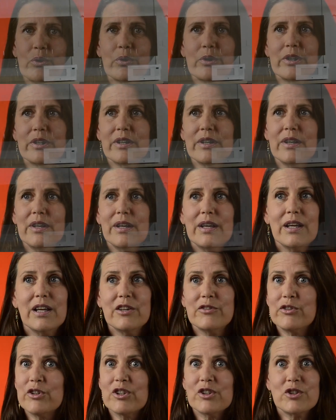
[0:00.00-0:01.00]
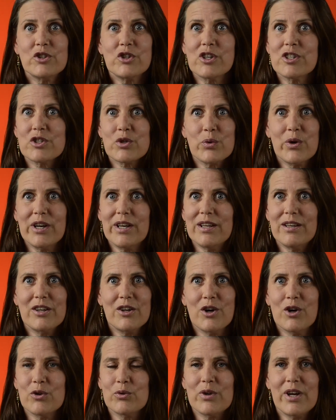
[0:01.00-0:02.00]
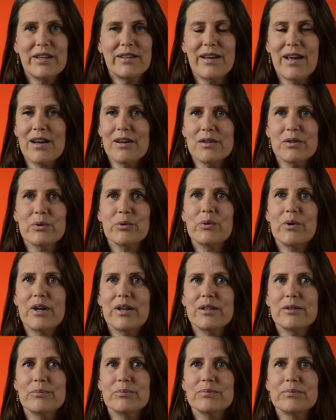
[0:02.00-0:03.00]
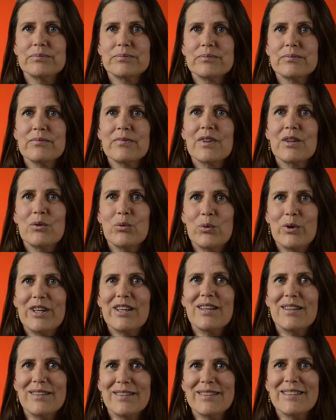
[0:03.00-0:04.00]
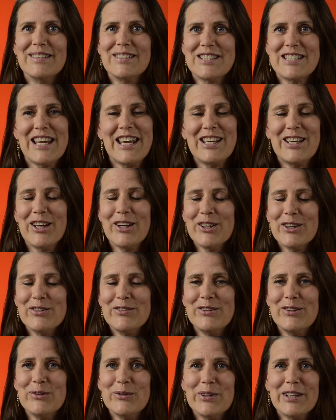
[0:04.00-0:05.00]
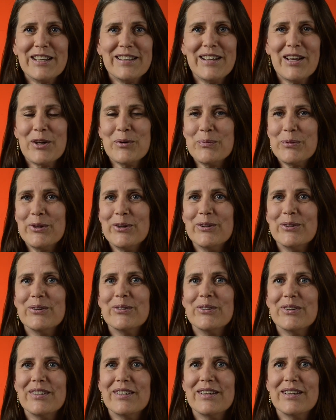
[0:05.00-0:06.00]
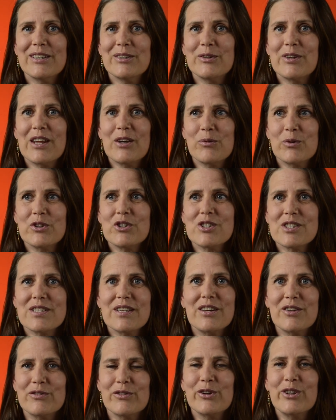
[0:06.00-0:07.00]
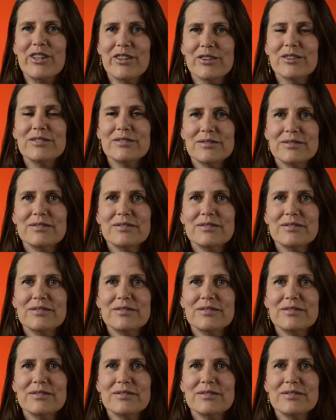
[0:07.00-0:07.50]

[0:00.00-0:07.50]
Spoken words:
or if you're just ready to go right now, we can take care of you, we can help you, that we're just there for you.